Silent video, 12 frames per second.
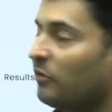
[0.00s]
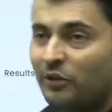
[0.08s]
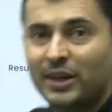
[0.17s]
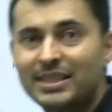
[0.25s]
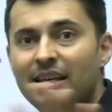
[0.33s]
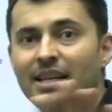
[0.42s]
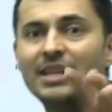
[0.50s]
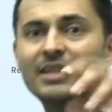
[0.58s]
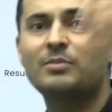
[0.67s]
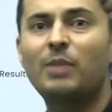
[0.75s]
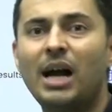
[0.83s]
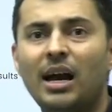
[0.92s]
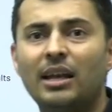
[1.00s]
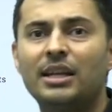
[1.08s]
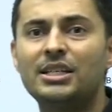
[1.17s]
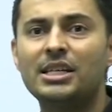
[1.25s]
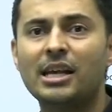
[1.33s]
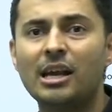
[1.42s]
Physics,
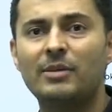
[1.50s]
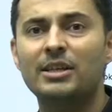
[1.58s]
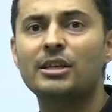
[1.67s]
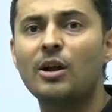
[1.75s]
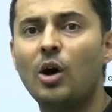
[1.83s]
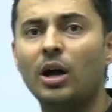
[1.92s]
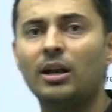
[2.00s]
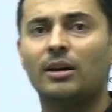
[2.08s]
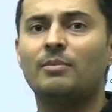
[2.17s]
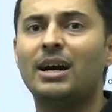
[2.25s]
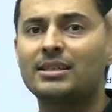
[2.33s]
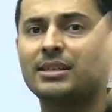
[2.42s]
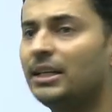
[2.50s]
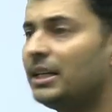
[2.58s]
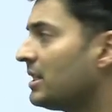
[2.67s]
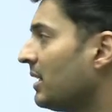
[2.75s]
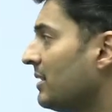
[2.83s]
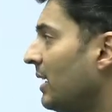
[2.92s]
biology, chemistry, all our master
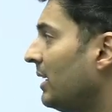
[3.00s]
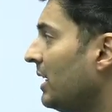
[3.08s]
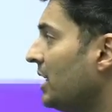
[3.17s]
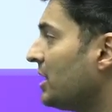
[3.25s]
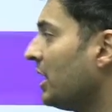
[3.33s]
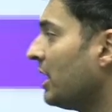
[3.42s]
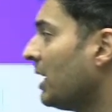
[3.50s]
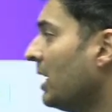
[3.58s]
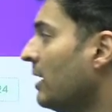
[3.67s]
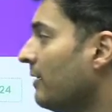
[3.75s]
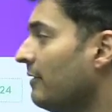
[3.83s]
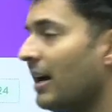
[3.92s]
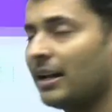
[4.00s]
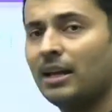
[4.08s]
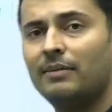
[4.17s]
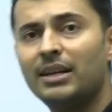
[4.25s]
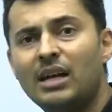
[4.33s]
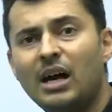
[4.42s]
teachers are teaching. We are
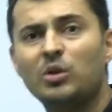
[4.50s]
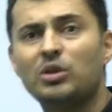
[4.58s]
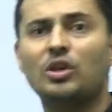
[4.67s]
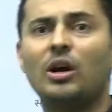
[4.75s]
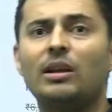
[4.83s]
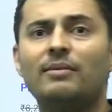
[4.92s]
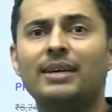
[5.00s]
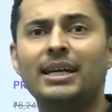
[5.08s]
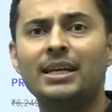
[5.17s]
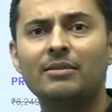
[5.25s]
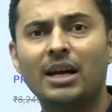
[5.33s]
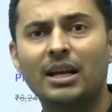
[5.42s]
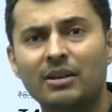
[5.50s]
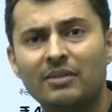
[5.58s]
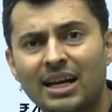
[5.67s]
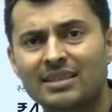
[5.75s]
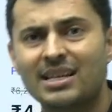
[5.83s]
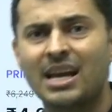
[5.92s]
giving doubt solving. We are
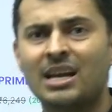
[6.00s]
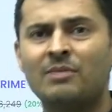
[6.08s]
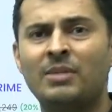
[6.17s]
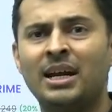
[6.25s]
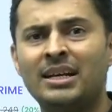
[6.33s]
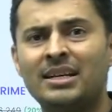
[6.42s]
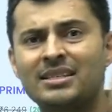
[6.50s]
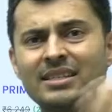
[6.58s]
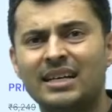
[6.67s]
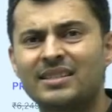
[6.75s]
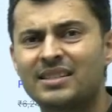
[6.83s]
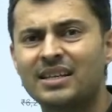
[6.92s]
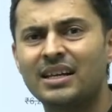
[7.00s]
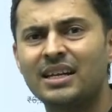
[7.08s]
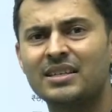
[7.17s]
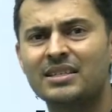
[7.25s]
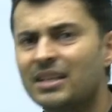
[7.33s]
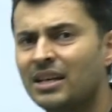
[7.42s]
giving assignments, test
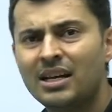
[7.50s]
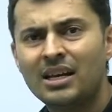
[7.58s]
series.